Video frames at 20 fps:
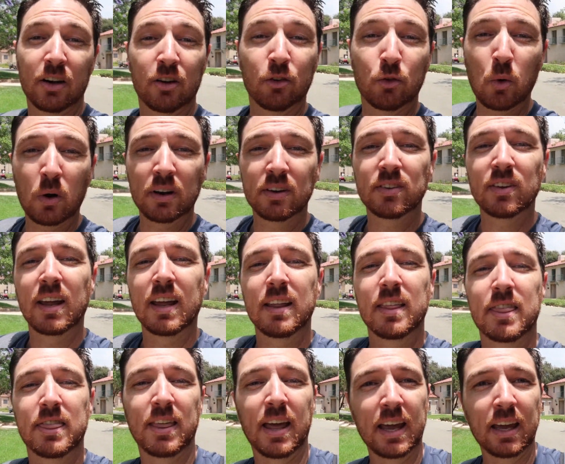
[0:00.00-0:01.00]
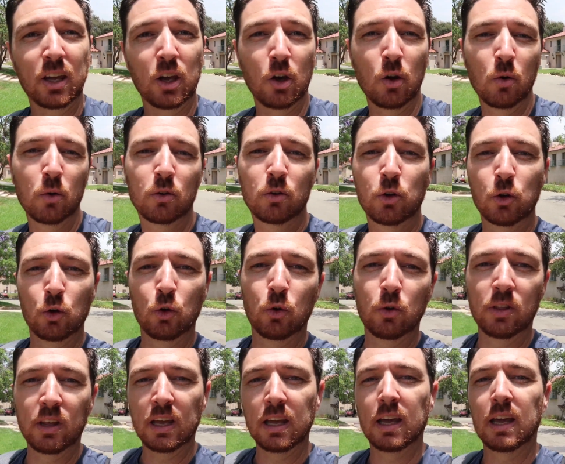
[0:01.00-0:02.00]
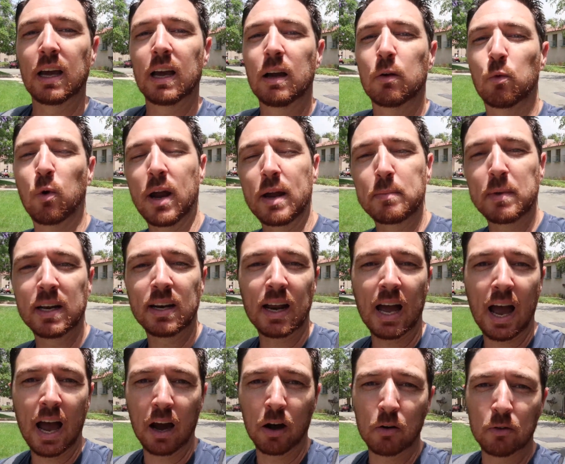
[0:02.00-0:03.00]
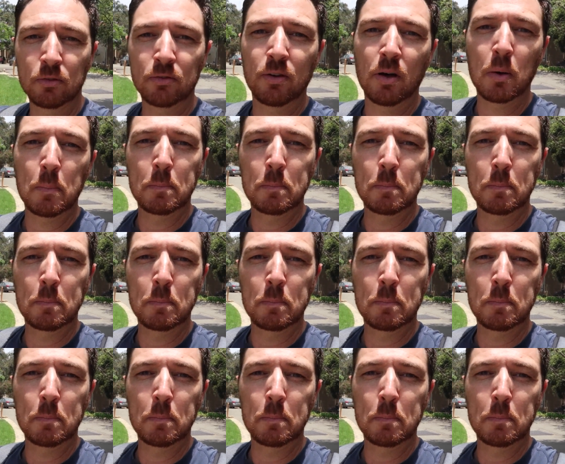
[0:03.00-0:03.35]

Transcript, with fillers: I just want to say thank you to the Raymond Alf